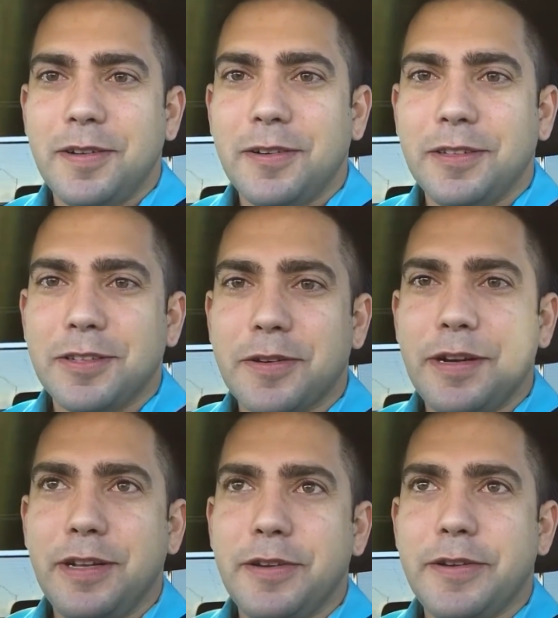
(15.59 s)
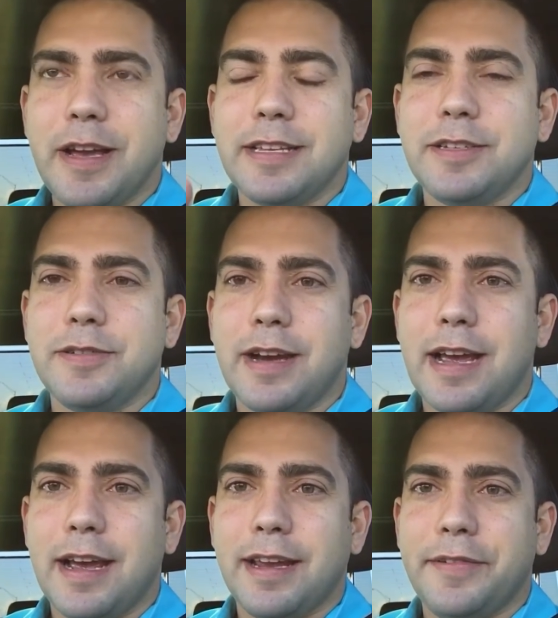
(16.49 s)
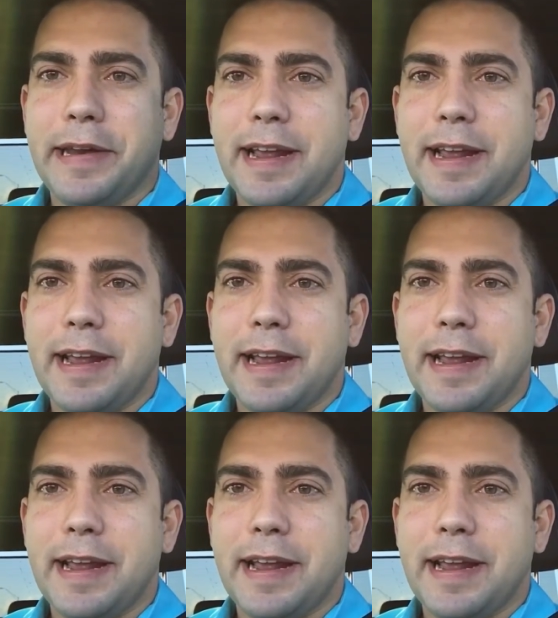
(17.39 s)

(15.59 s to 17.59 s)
on the screen. Did you guys know I had green